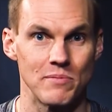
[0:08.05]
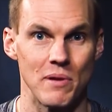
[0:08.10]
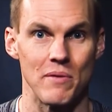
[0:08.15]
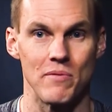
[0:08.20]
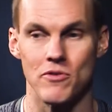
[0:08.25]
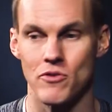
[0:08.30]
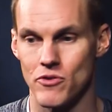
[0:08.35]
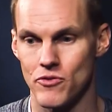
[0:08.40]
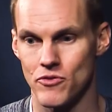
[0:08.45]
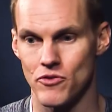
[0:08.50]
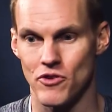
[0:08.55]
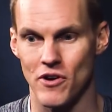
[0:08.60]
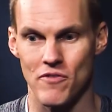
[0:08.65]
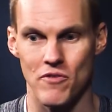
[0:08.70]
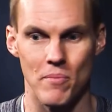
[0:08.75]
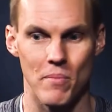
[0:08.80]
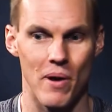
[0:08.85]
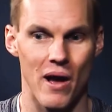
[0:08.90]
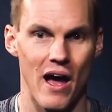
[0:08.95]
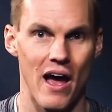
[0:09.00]
Maybe you've
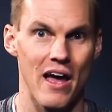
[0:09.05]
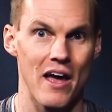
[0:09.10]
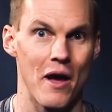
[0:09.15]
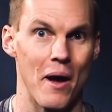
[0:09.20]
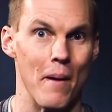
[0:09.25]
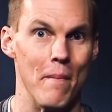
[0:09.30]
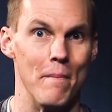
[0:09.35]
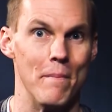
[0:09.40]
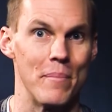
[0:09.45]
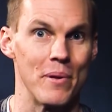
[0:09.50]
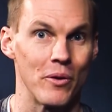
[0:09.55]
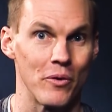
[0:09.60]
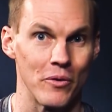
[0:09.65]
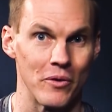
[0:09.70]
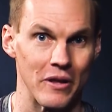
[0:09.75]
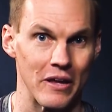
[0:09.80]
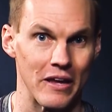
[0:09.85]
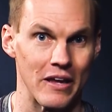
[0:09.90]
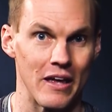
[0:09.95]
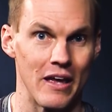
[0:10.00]
driven by a
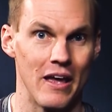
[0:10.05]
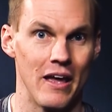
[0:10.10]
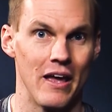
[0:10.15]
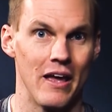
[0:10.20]
building